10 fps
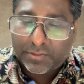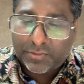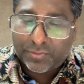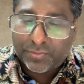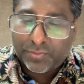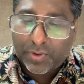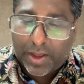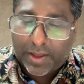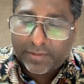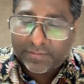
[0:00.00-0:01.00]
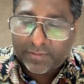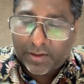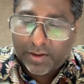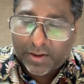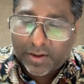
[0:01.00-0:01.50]

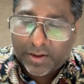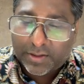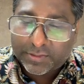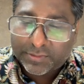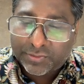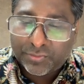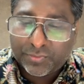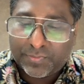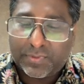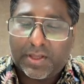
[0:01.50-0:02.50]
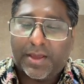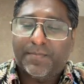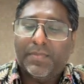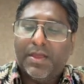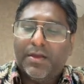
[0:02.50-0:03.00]
2s2.
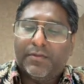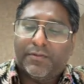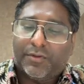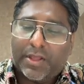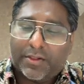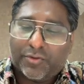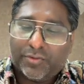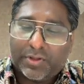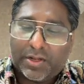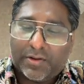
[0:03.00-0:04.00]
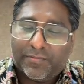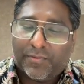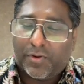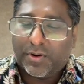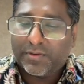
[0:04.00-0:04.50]
Okay, so they are total
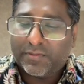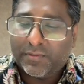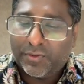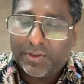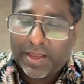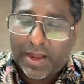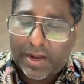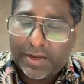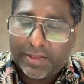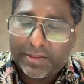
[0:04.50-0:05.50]
4, so they are in